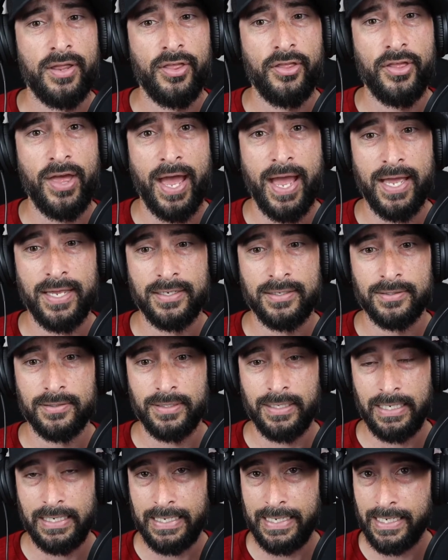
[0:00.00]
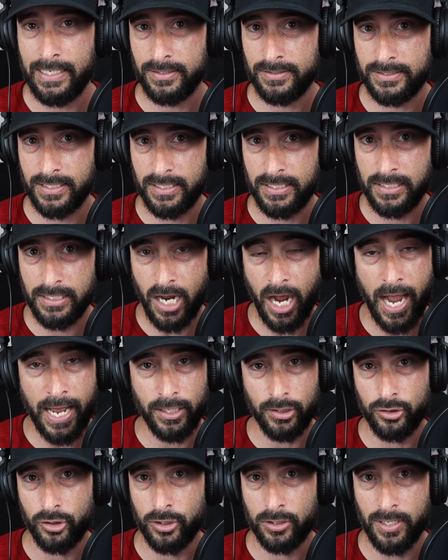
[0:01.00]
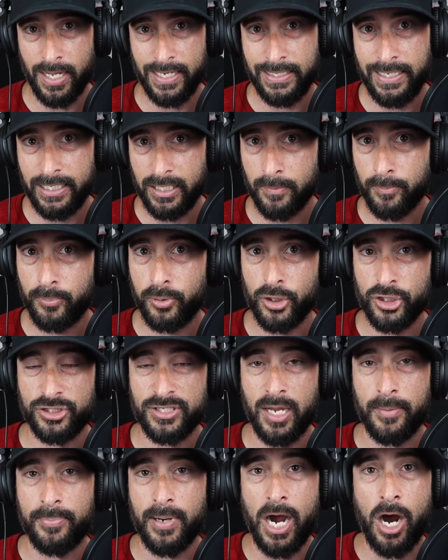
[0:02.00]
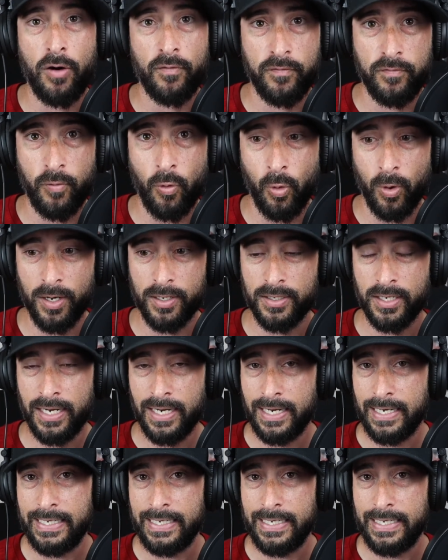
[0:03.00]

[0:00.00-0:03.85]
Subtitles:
that he did not look like he can push that pile forward.